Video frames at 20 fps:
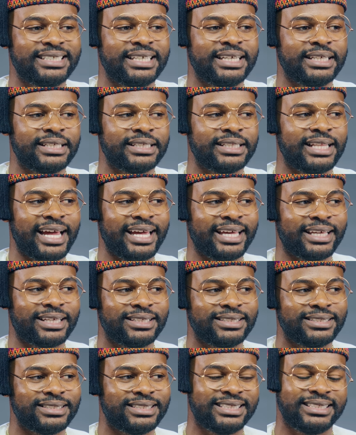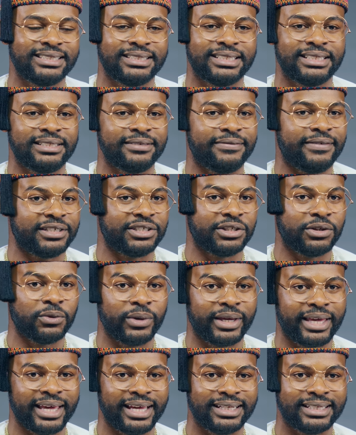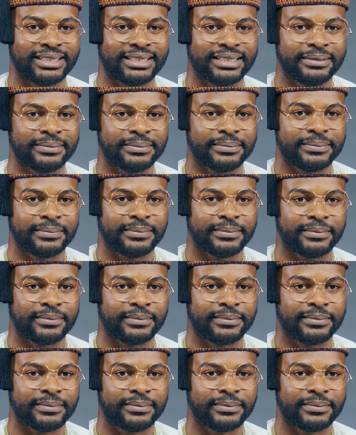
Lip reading: boys. I say like just the fashion weekend, is it?